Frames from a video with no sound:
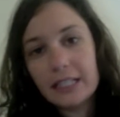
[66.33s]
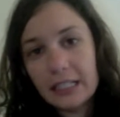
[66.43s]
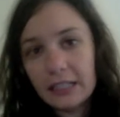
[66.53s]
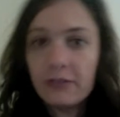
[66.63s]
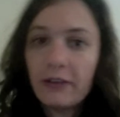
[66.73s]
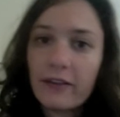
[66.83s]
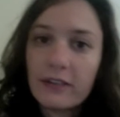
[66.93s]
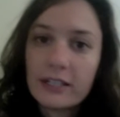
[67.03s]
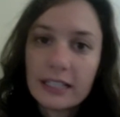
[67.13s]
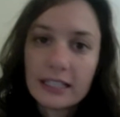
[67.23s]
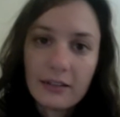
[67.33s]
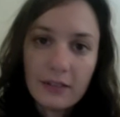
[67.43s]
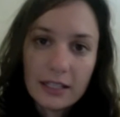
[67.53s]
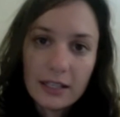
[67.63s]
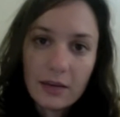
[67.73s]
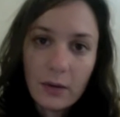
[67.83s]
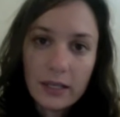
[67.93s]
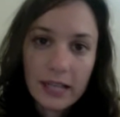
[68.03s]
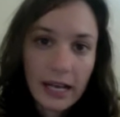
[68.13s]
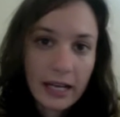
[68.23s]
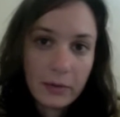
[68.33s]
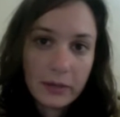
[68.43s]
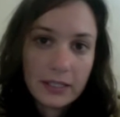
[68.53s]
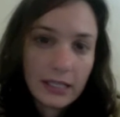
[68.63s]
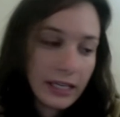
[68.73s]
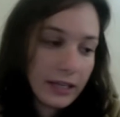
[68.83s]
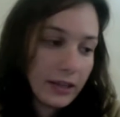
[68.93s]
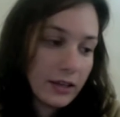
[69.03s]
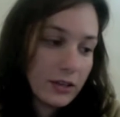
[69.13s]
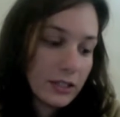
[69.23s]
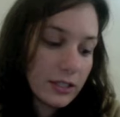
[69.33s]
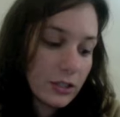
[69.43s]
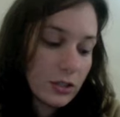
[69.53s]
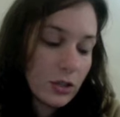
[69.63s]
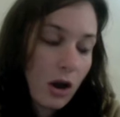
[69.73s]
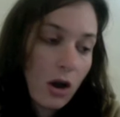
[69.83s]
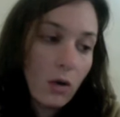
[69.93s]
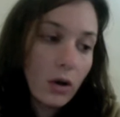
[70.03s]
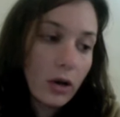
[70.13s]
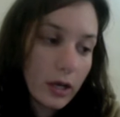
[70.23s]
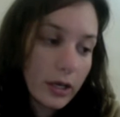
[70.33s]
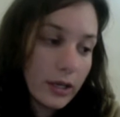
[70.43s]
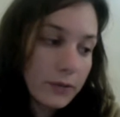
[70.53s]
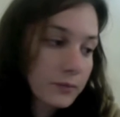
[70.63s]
eat 5 or 6 of these in one day in one sitting. They're just so good.